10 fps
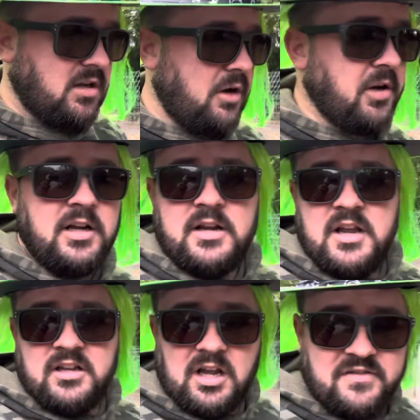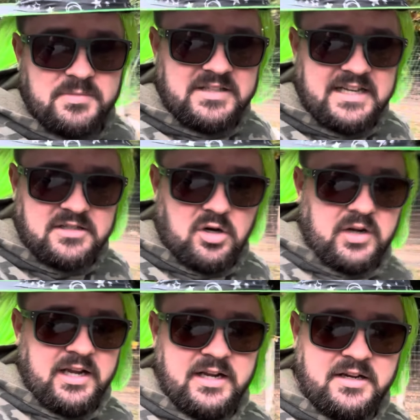So go over to my
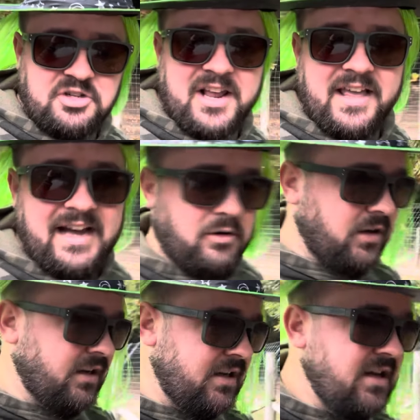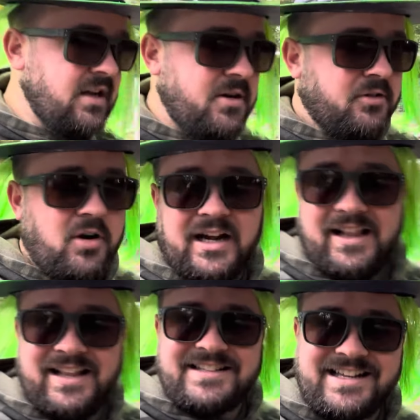TikTok and check that out. Right,
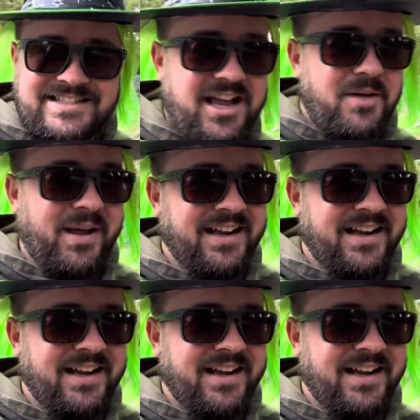let's get set up.